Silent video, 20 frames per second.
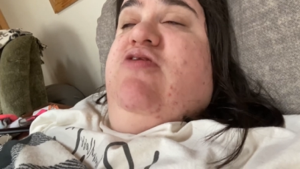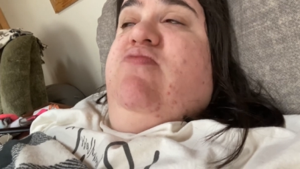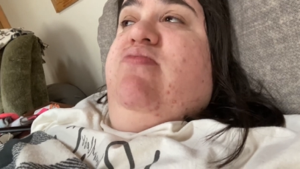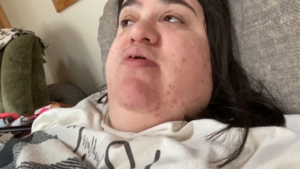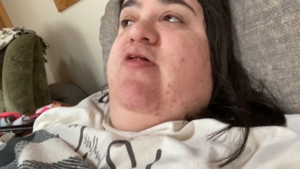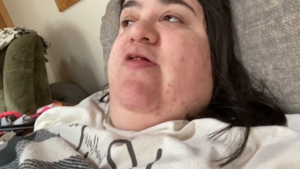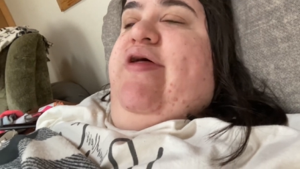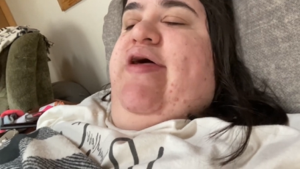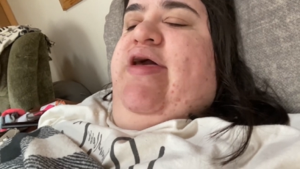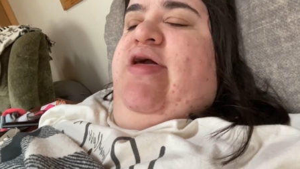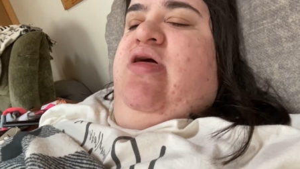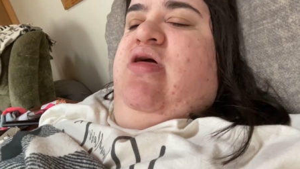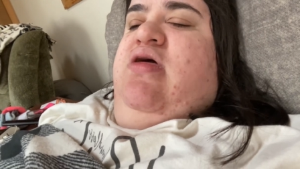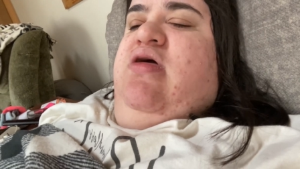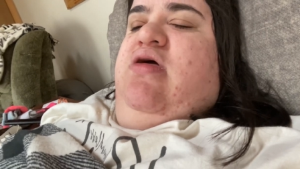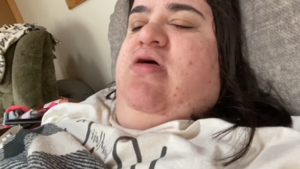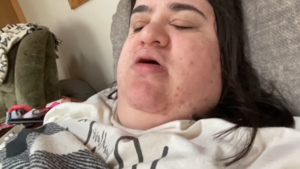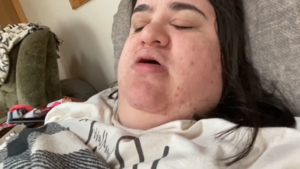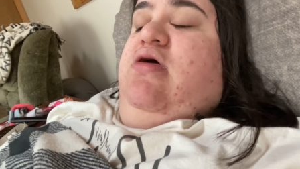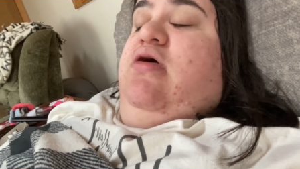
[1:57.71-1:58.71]
But like
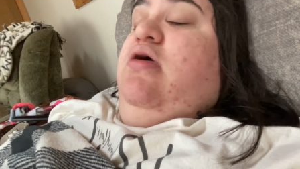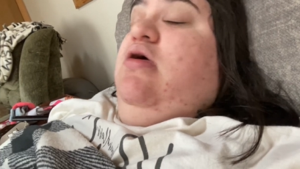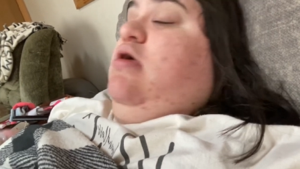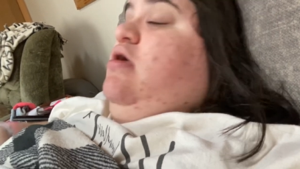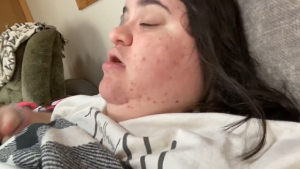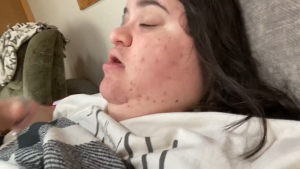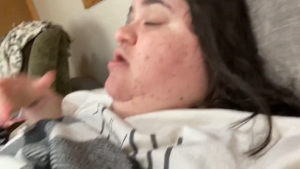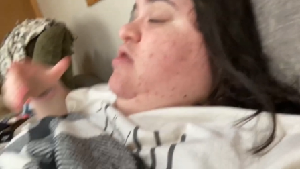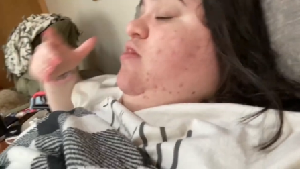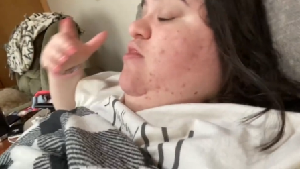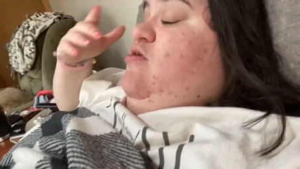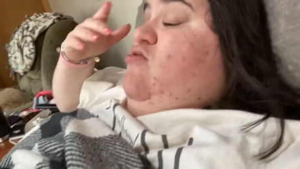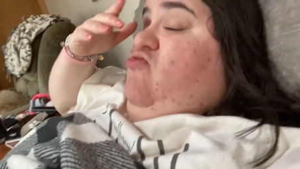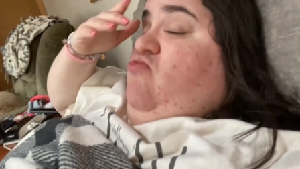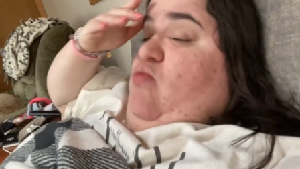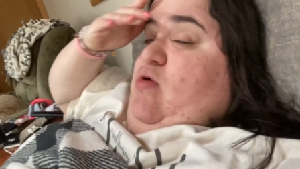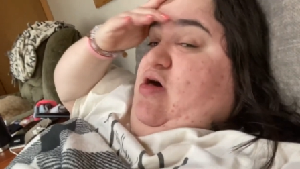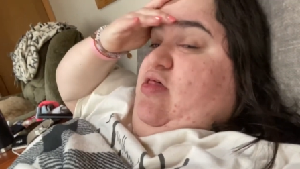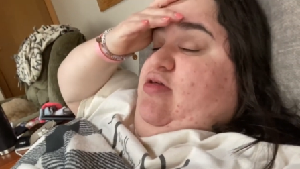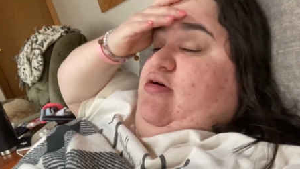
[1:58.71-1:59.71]
this
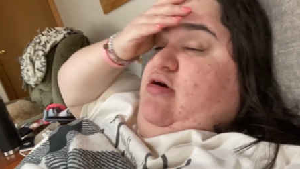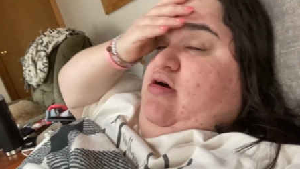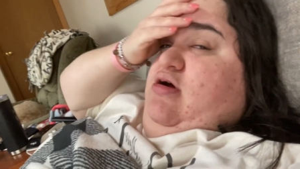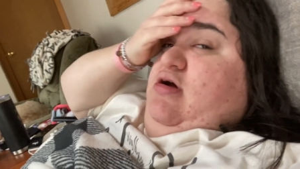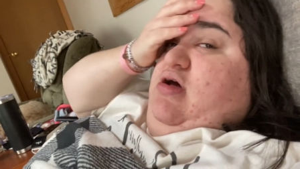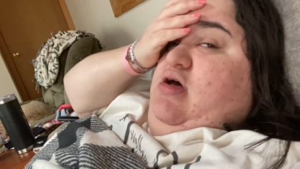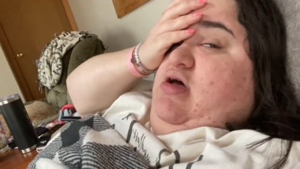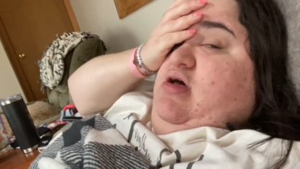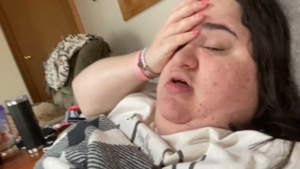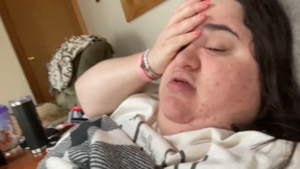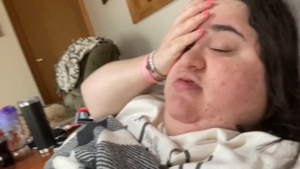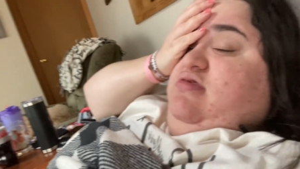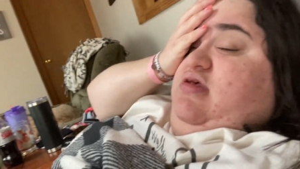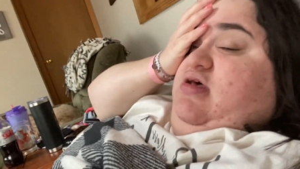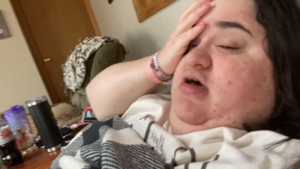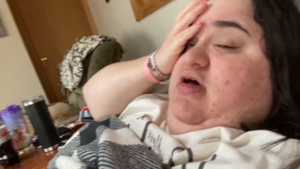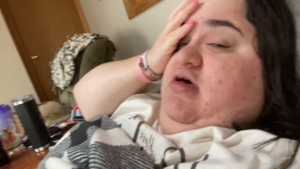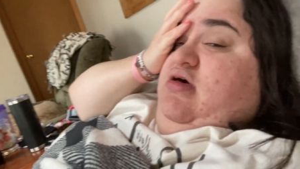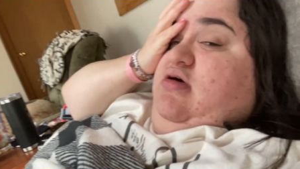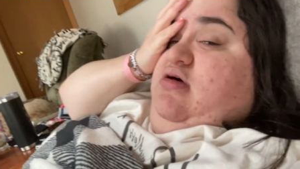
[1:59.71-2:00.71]
weather, it's
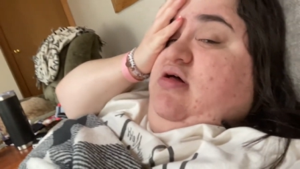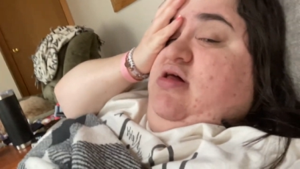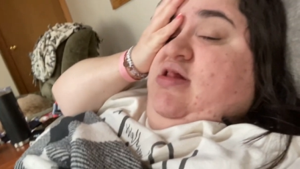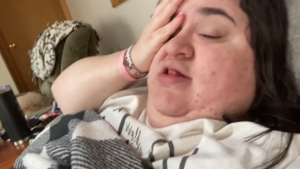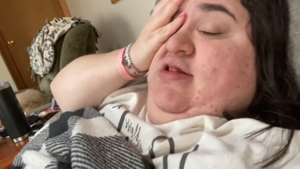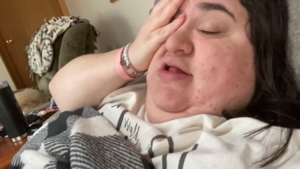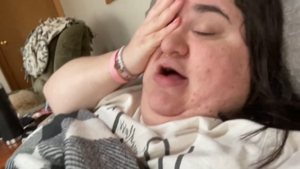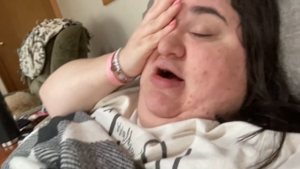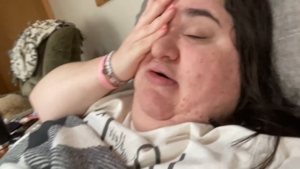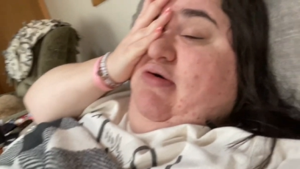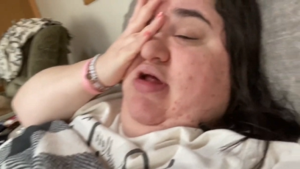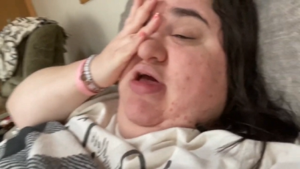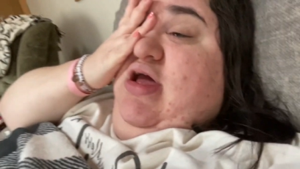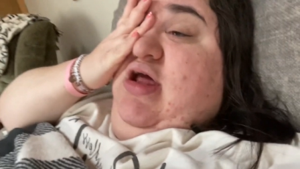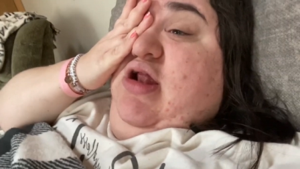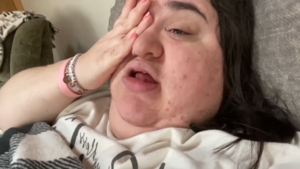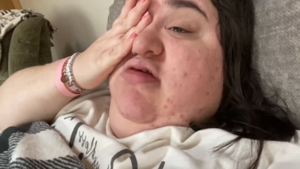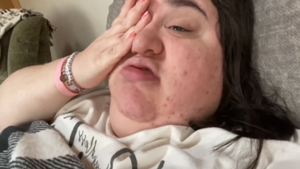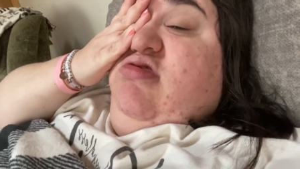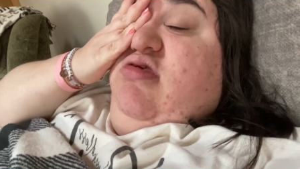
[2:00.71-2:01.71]
like cloudy
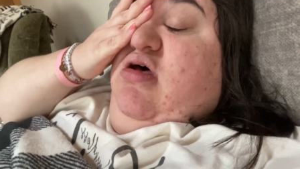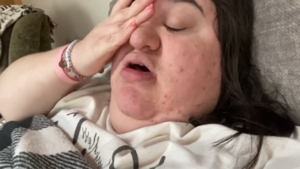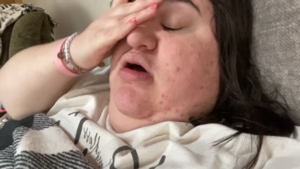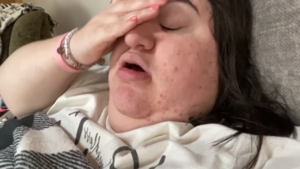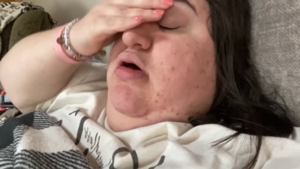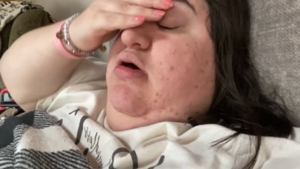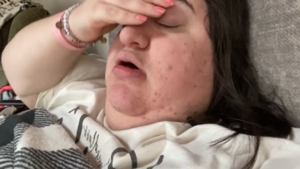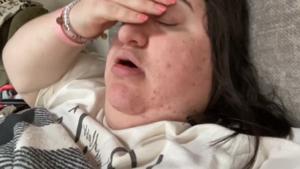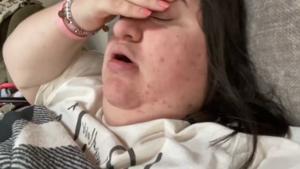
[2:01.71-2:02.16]
and it's like,